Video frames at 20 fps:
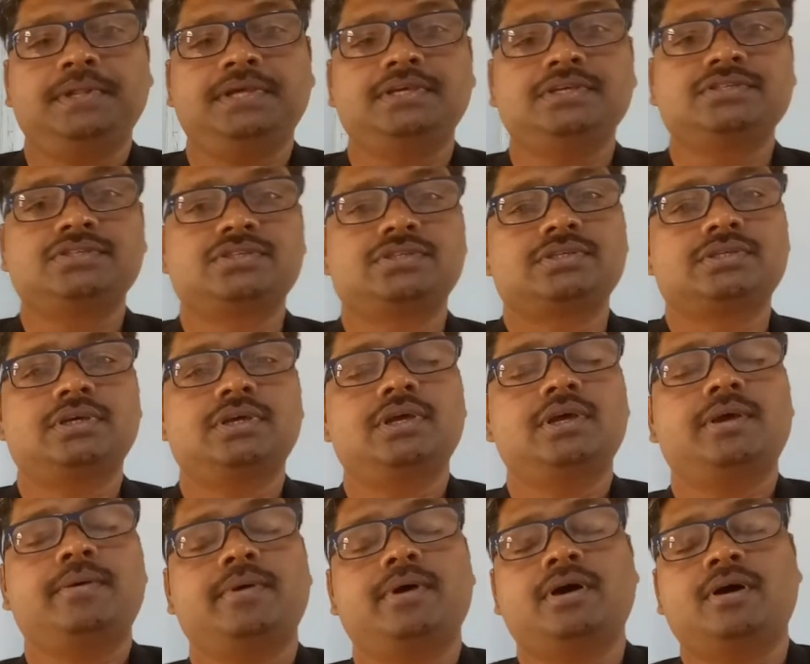please
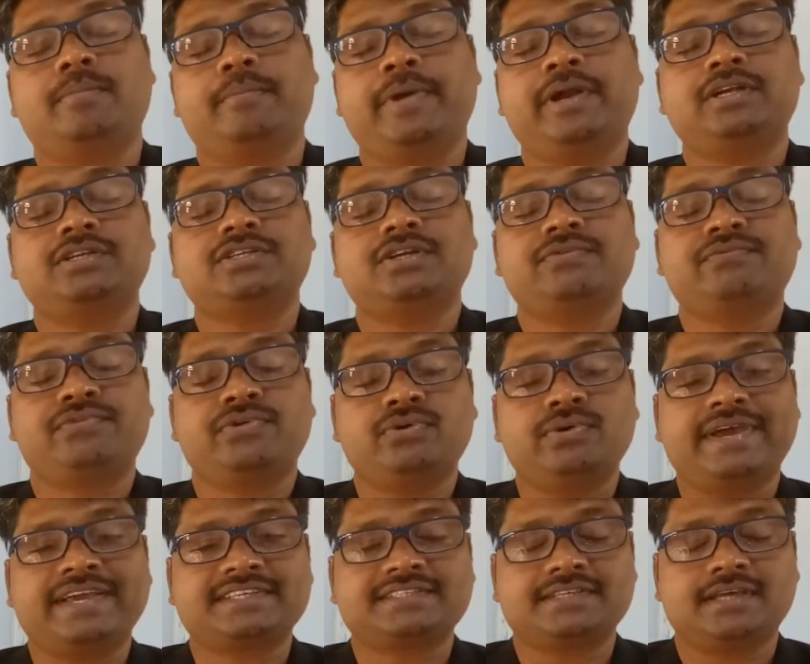mention
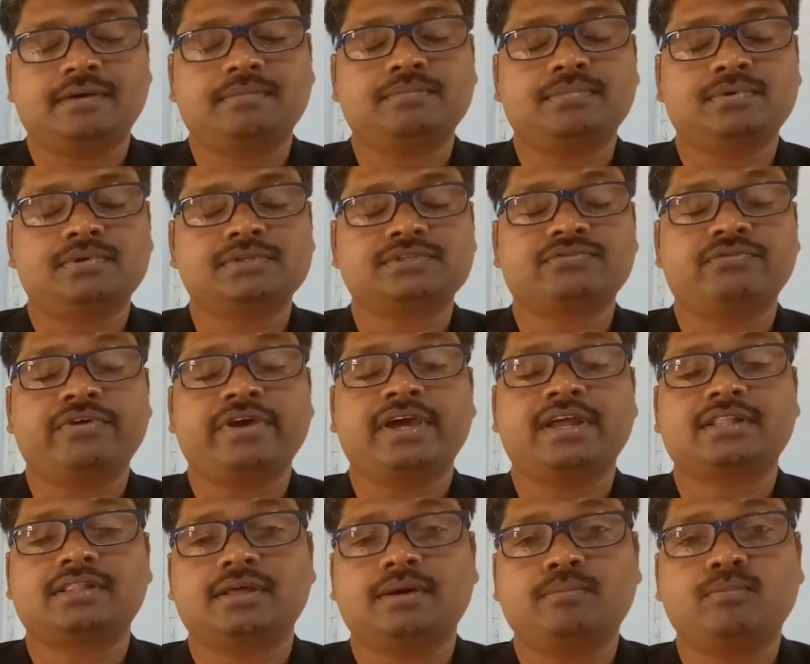few examples
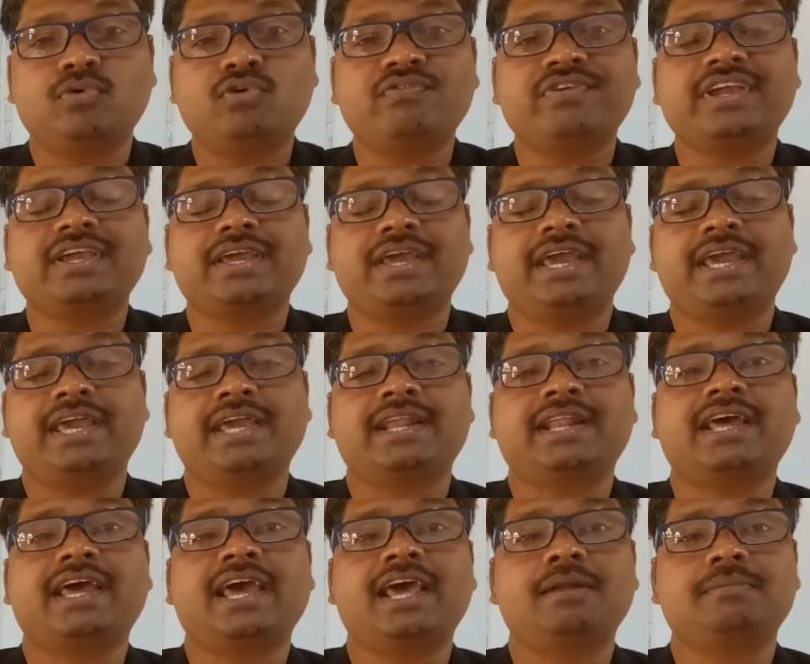where the moving
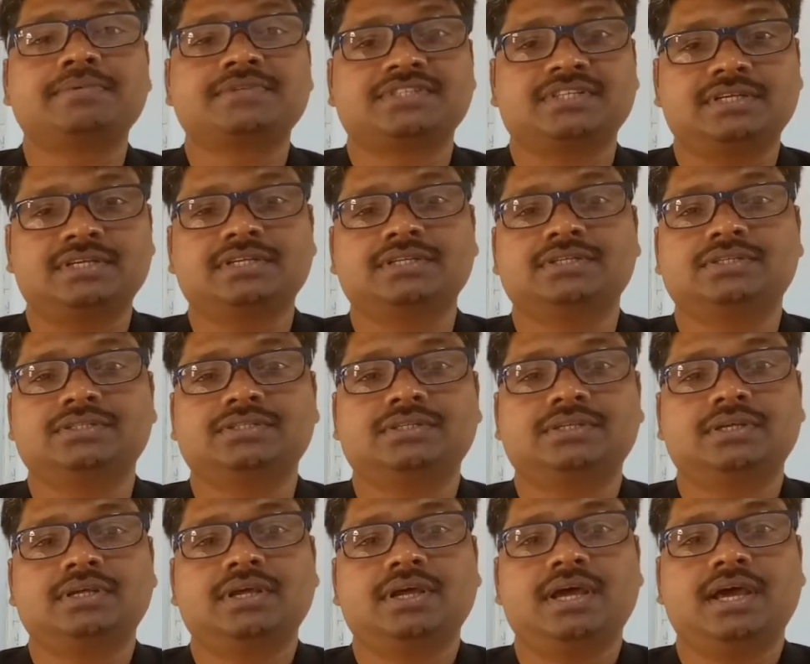air helps
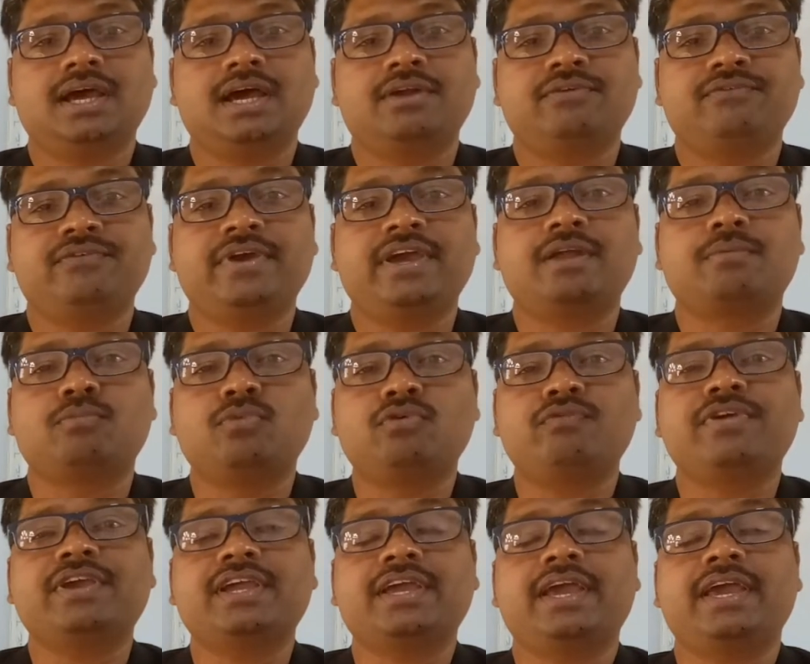us and where
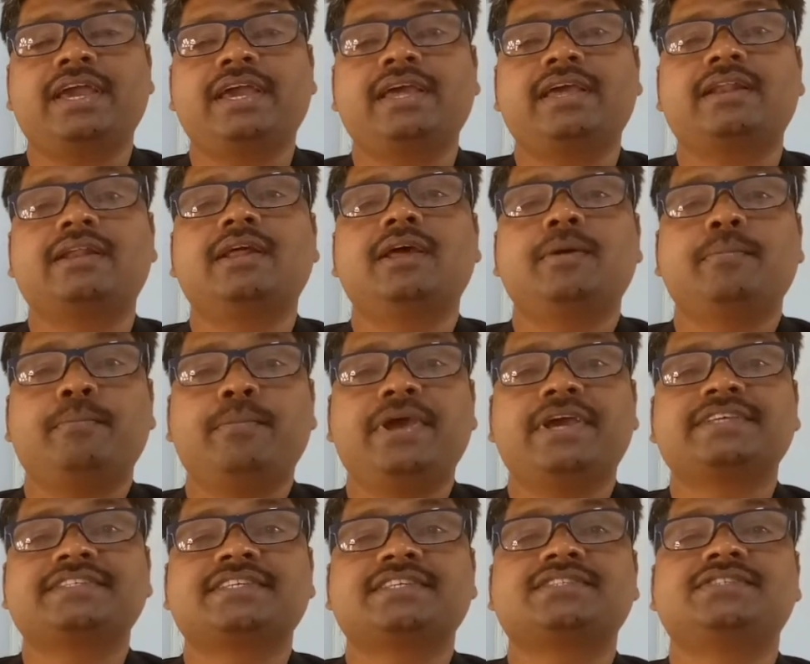moving air
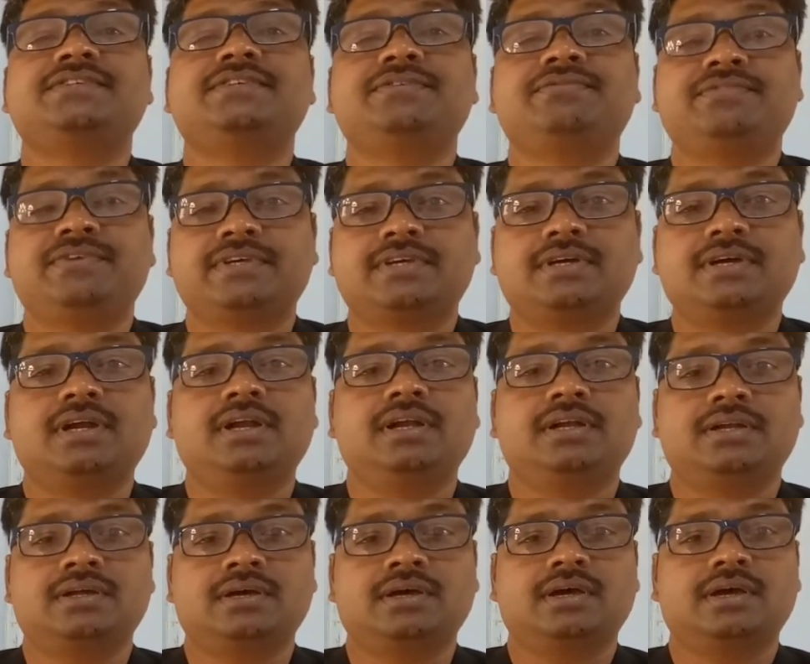makes us
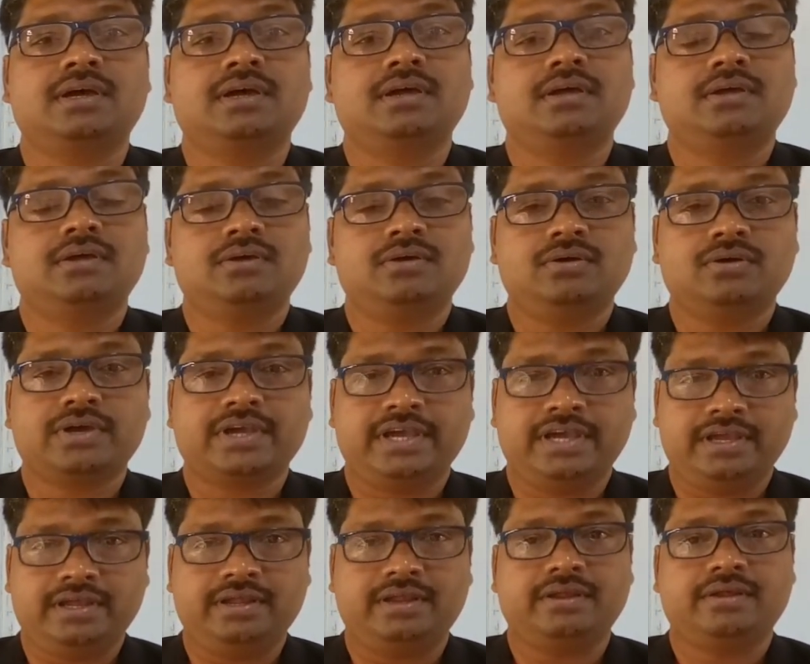difficult.
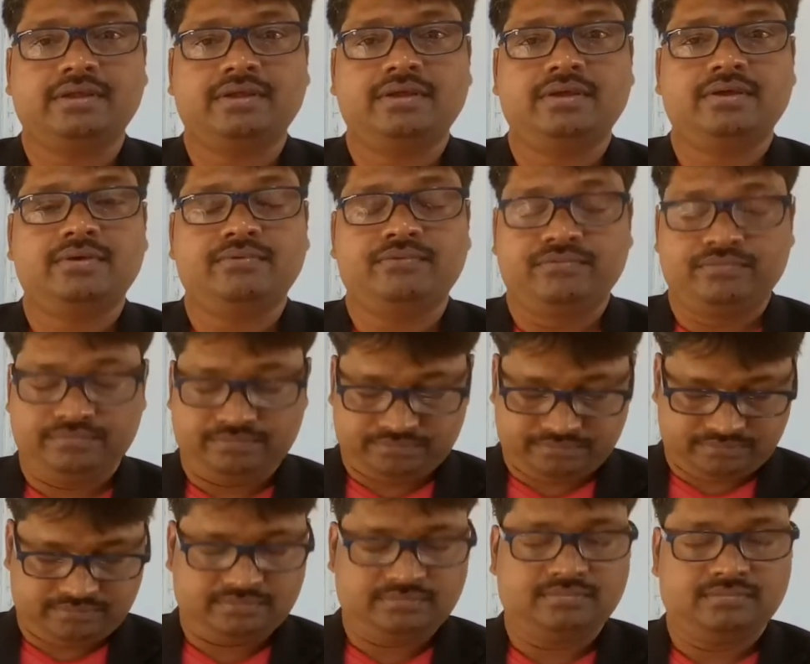Okay,
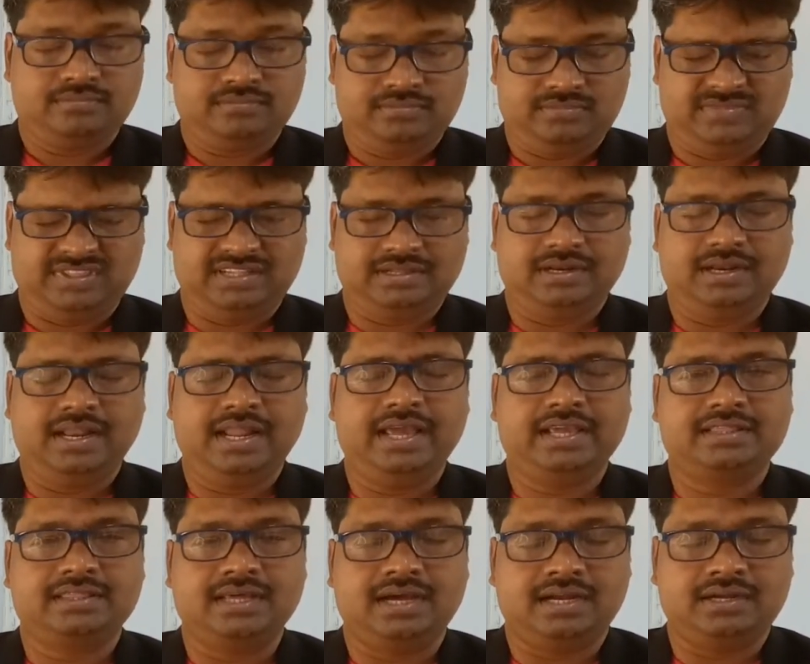
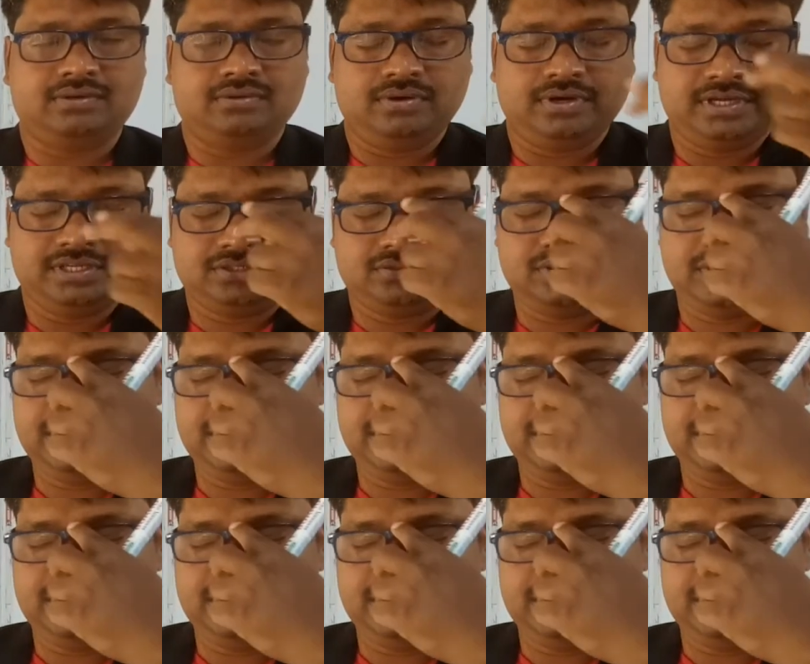like that. Okay,